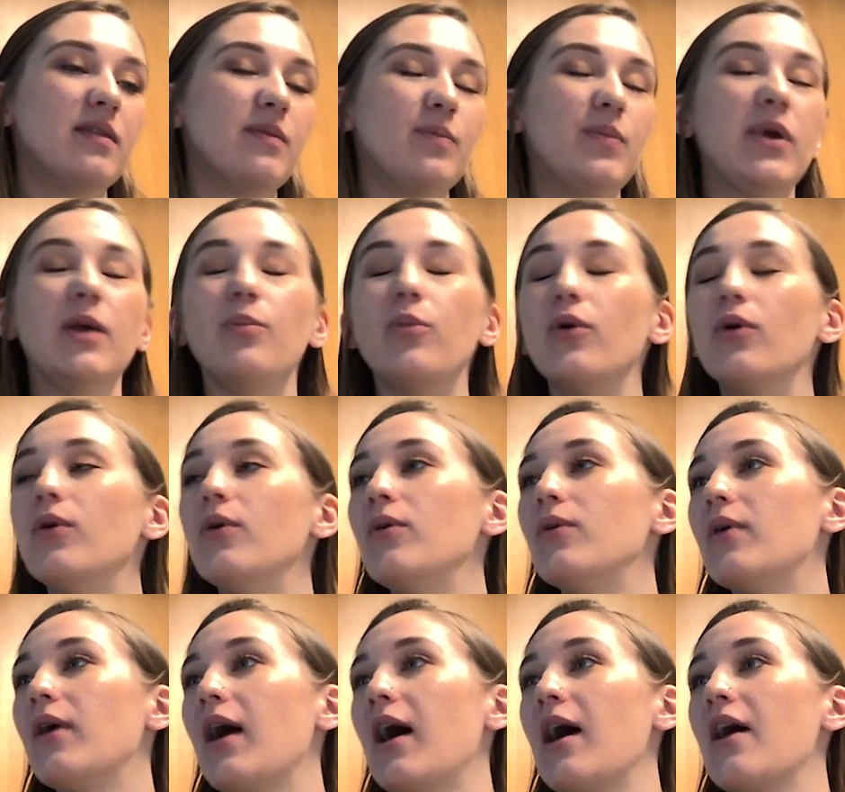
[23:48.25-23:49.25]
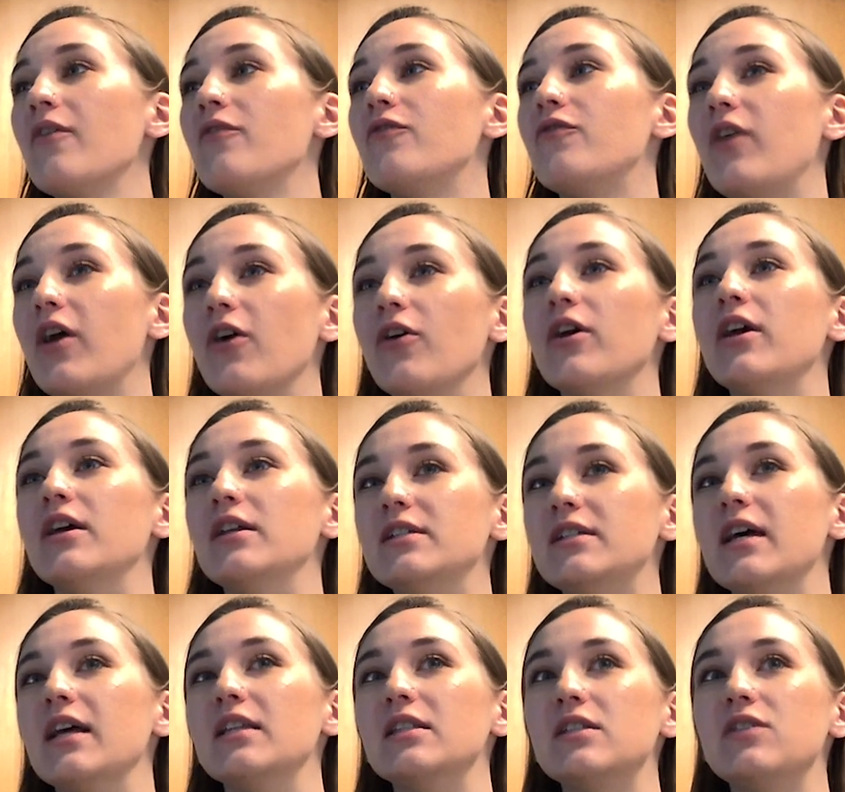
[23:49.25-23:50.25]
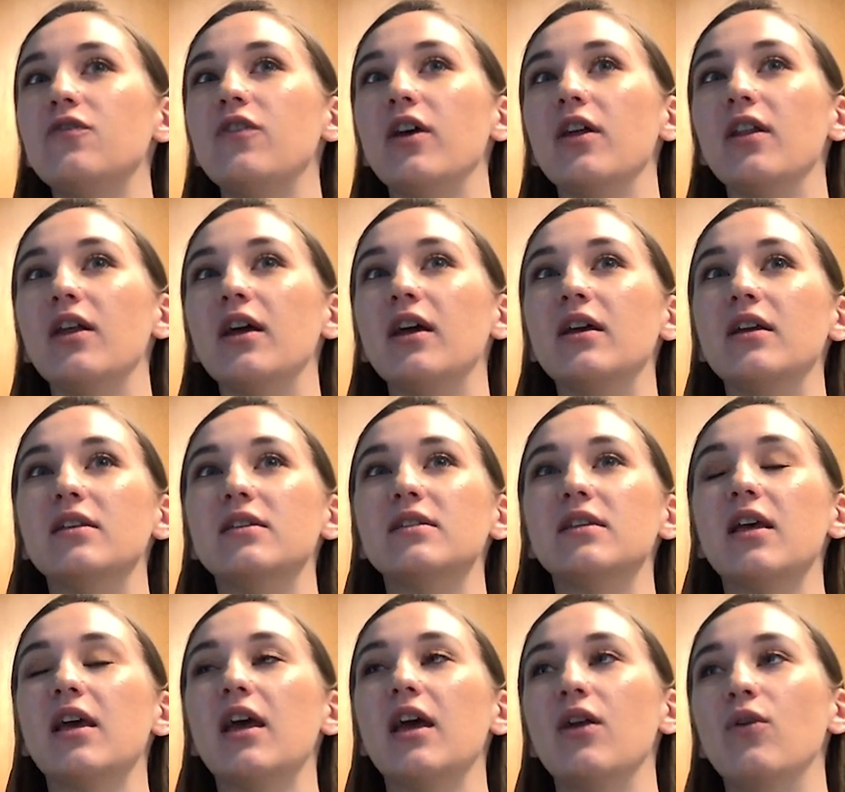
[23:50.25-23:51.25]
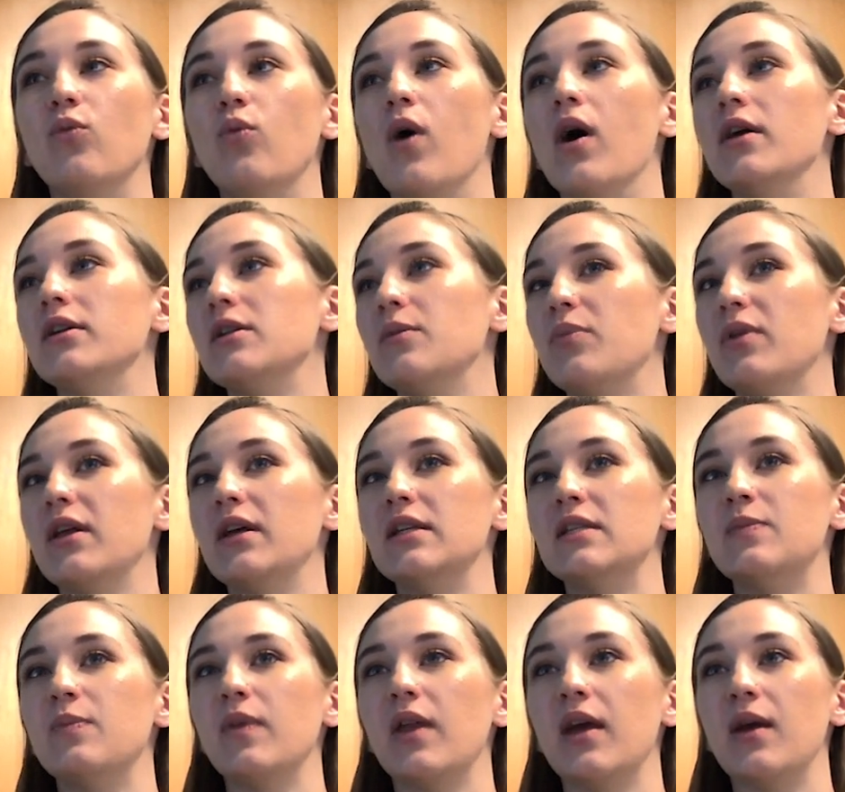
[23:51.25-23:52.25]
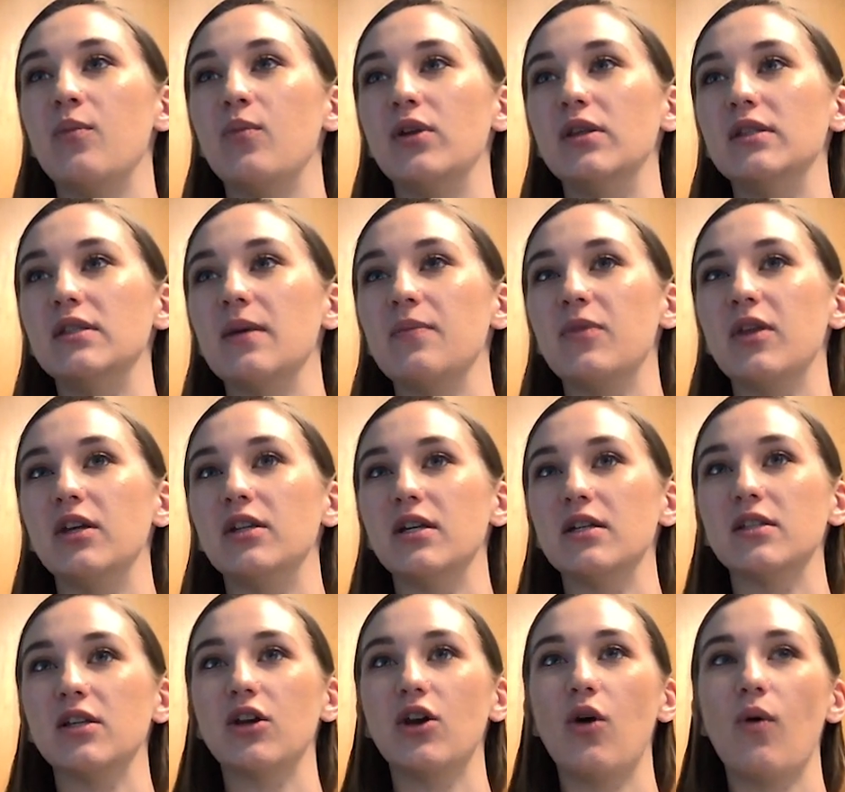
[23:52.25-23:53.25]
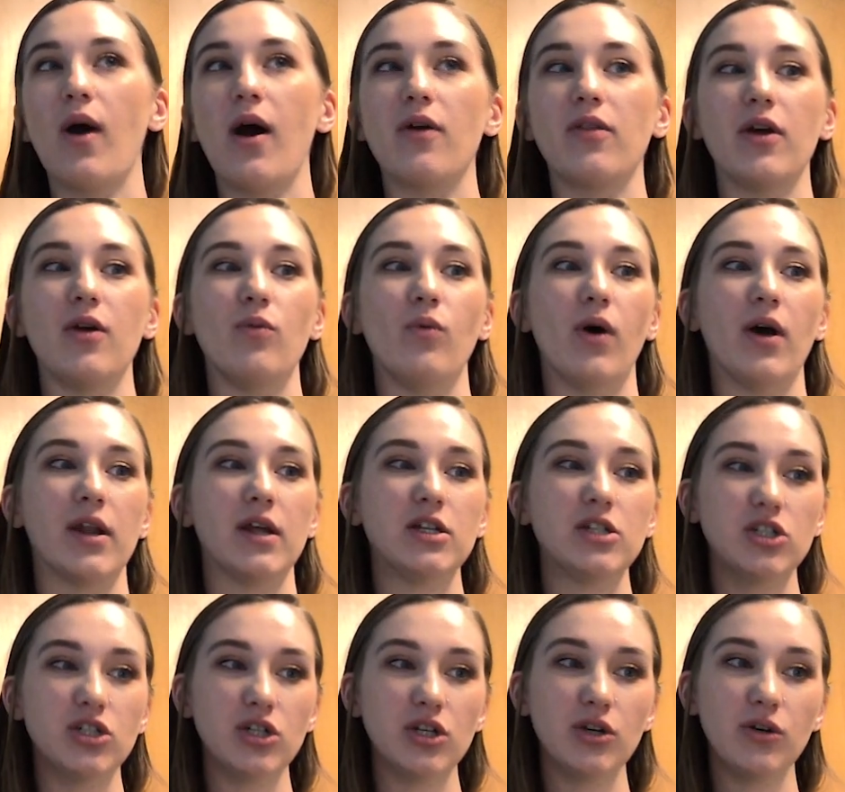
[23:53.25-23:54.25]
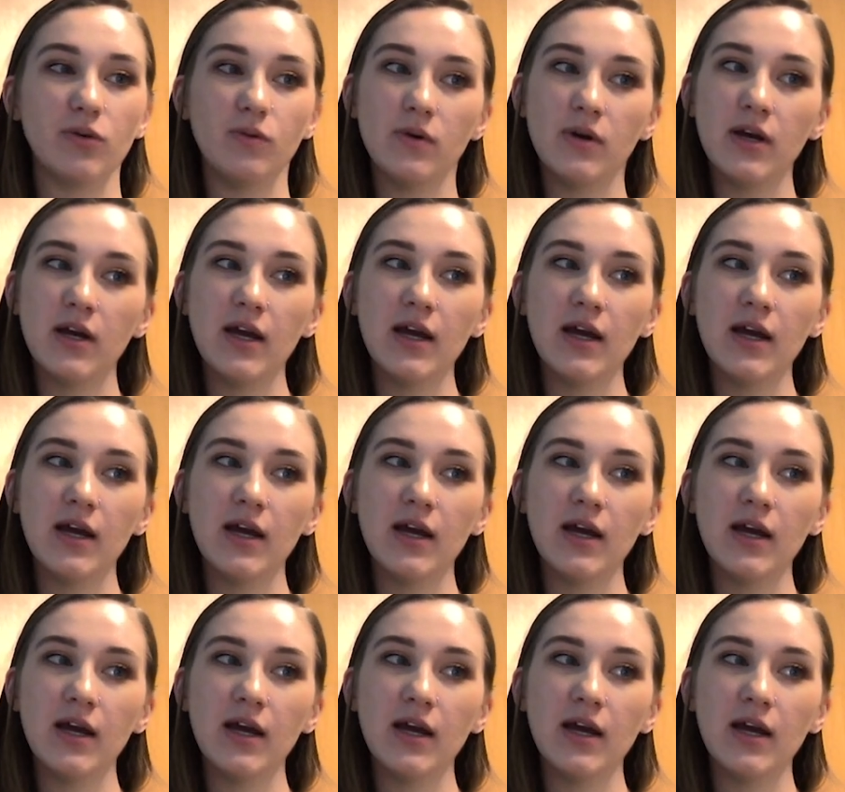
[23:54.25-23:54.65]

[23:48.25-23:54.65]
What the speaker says: people have very intense feelings and want to place blame when something doesn't go how they want it to.